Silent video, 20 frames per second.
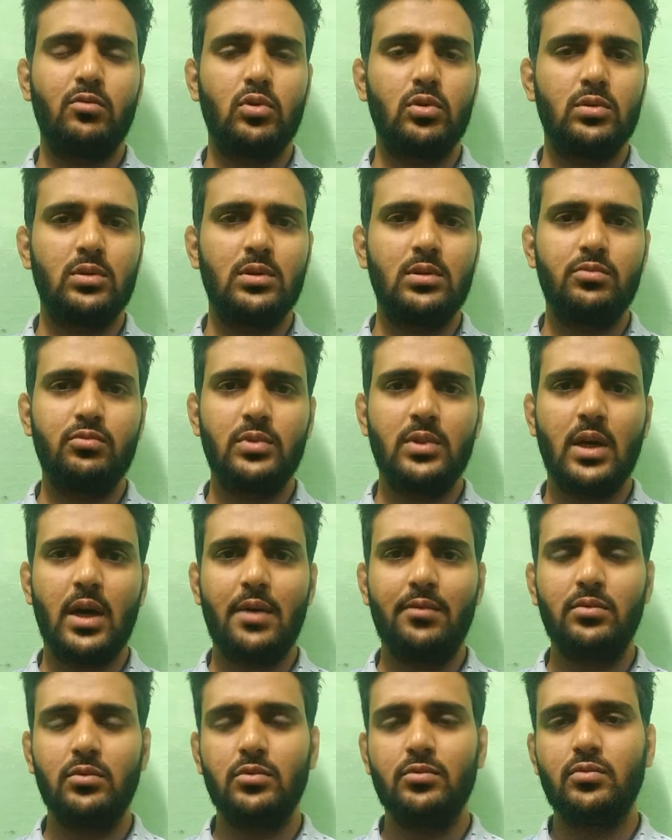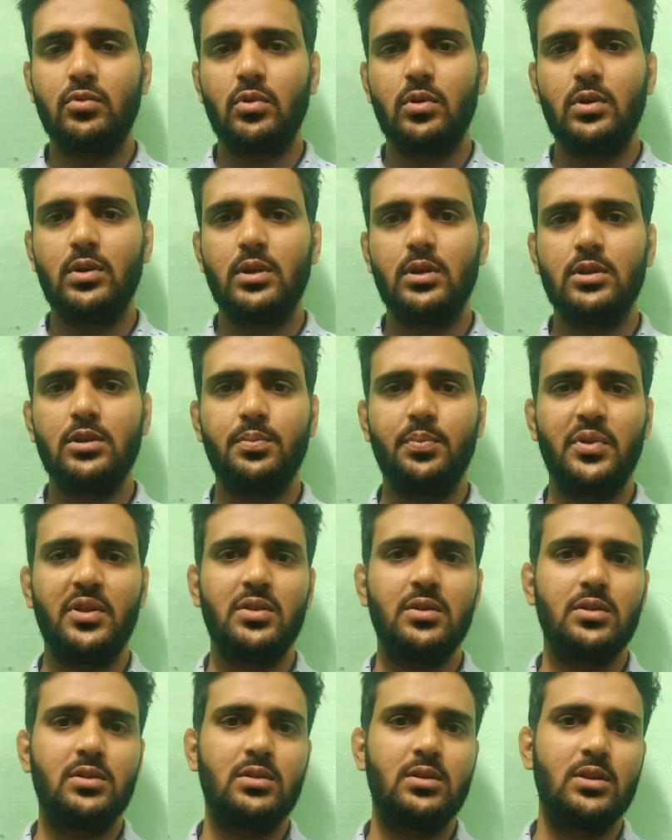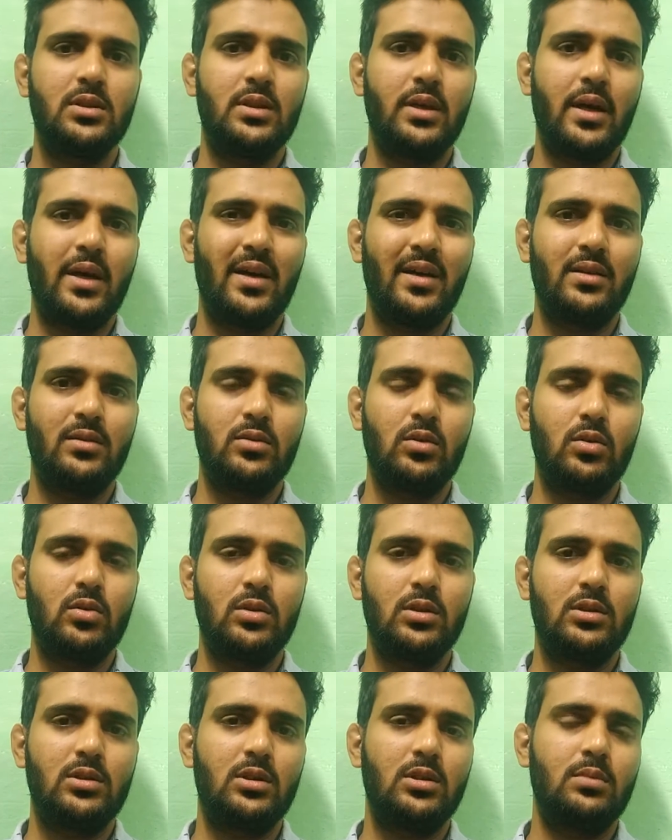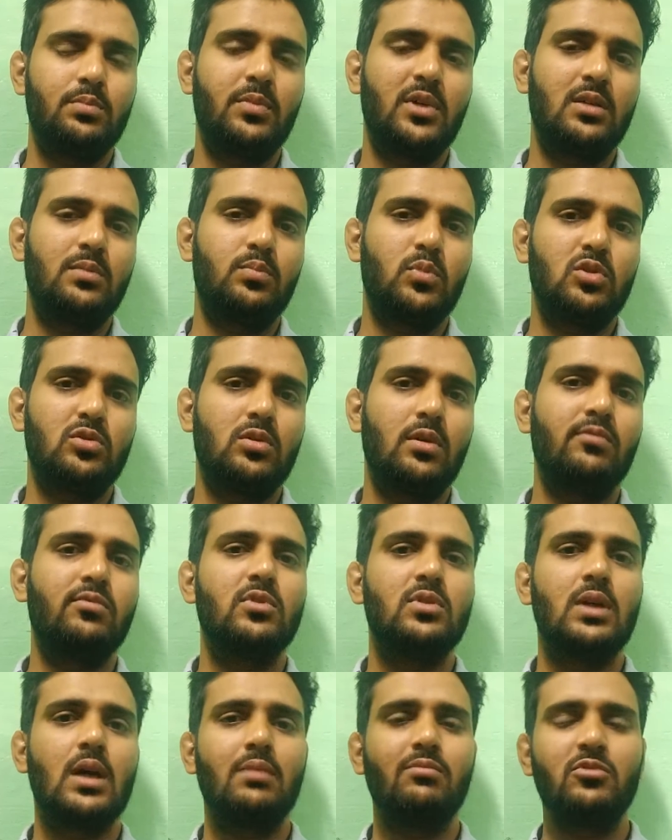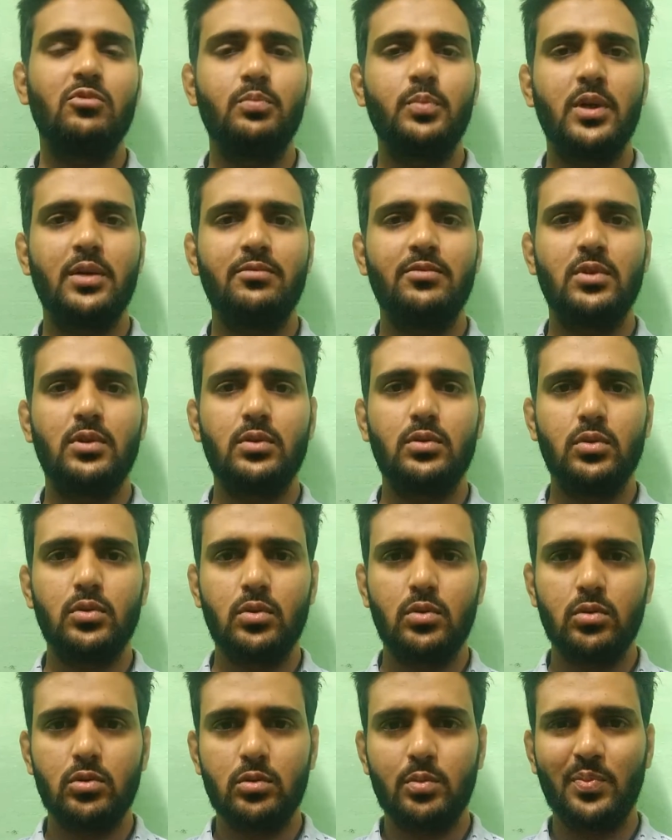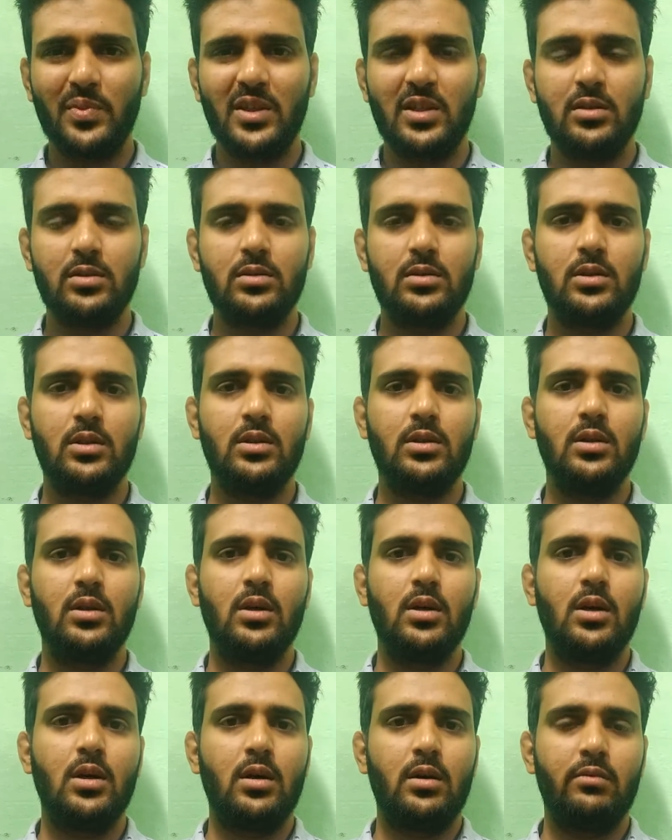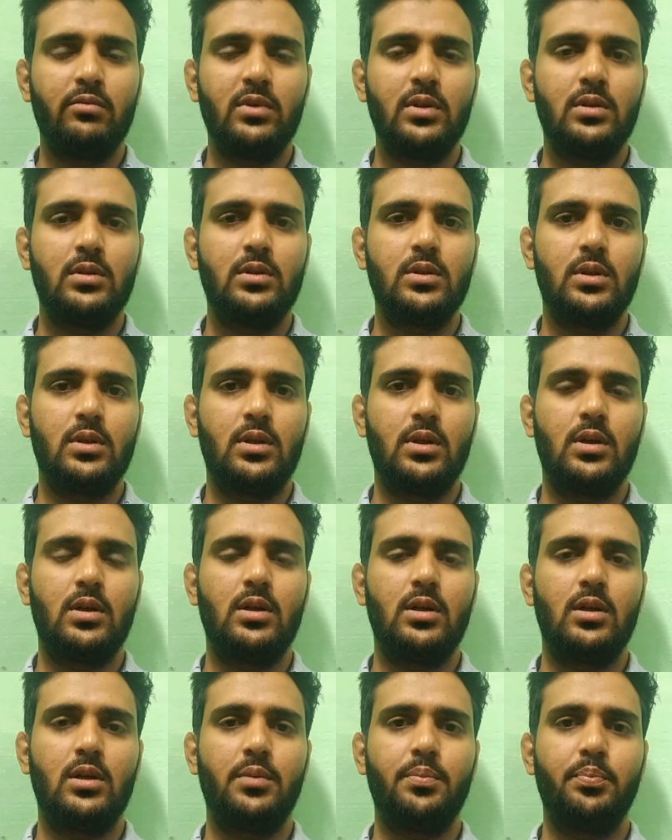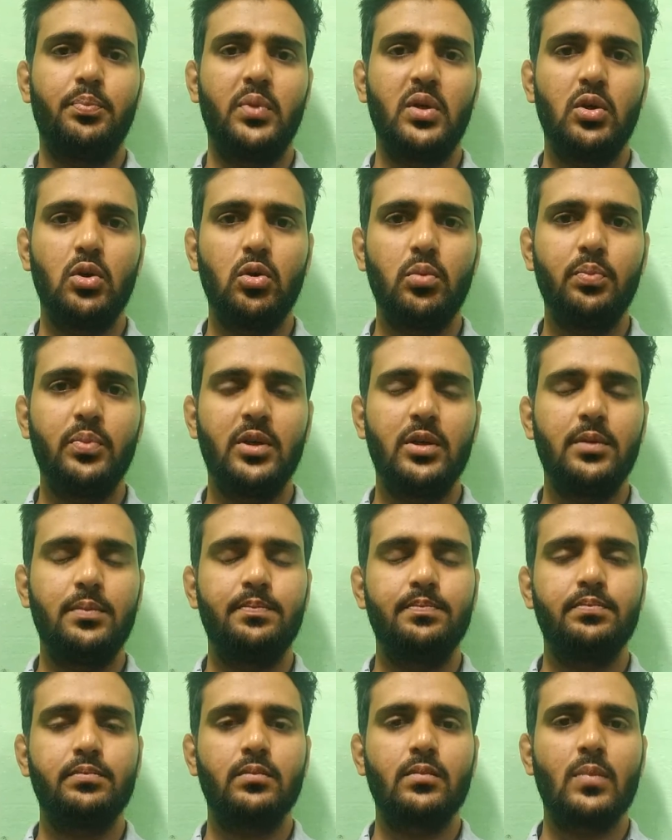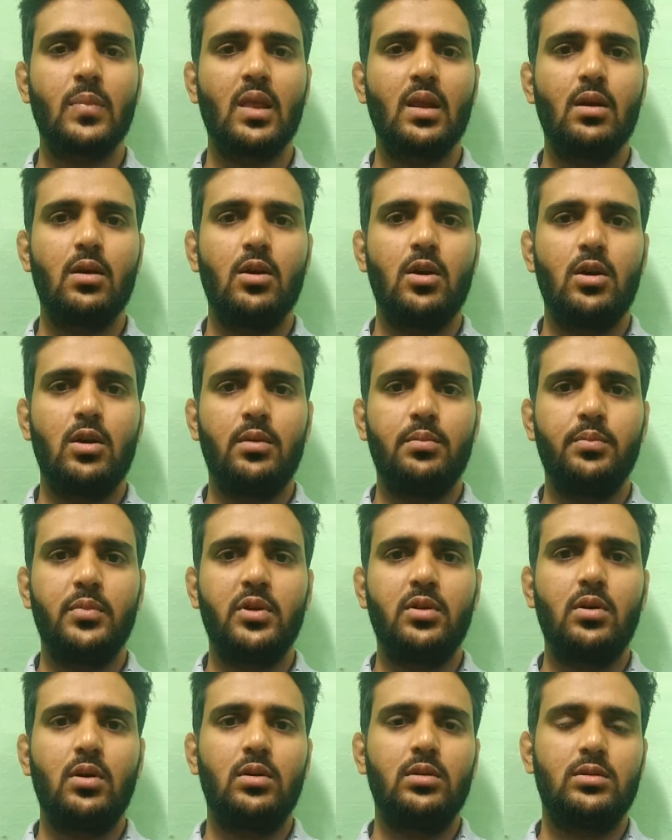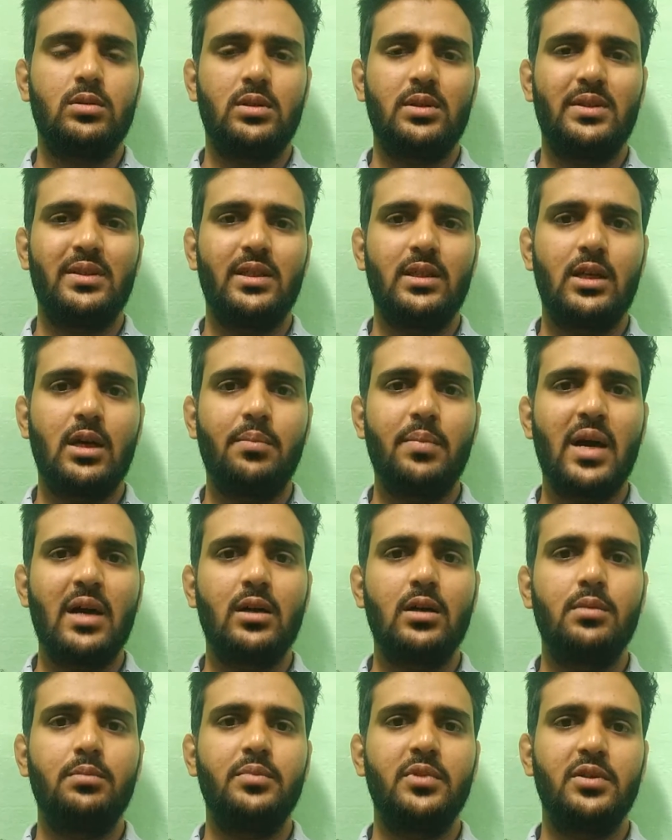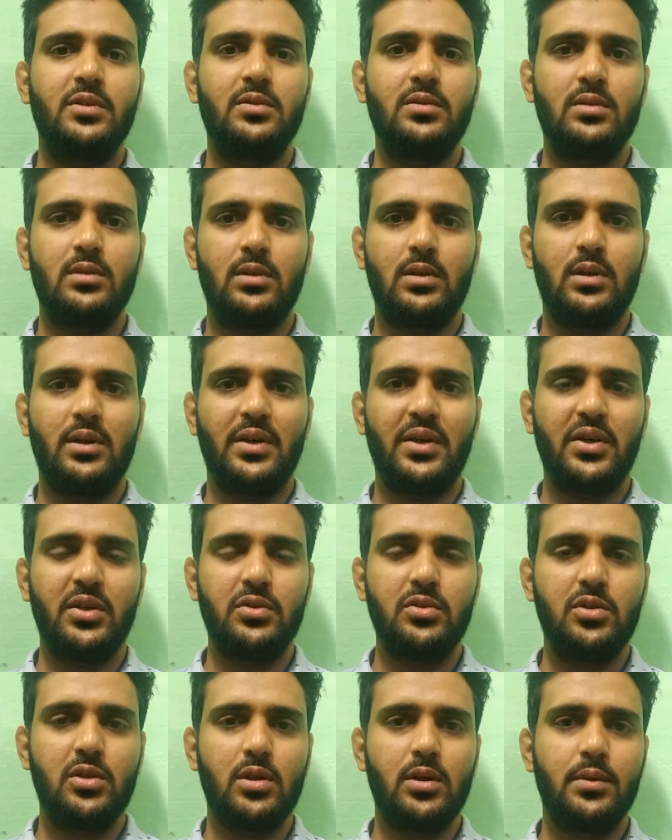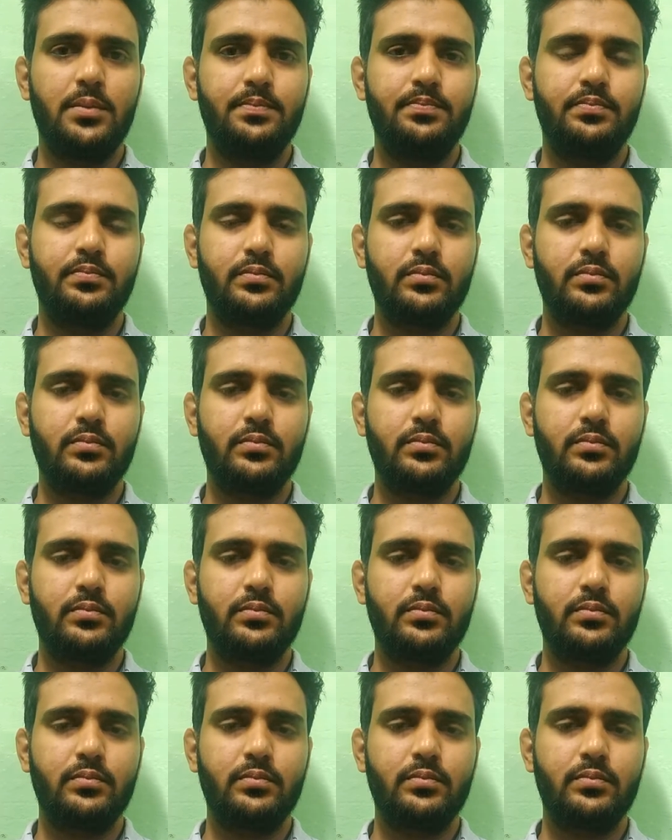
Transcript: For this we have two folders, PST and OST, but most of the time we prefer to use PST with POP because data backup is easier.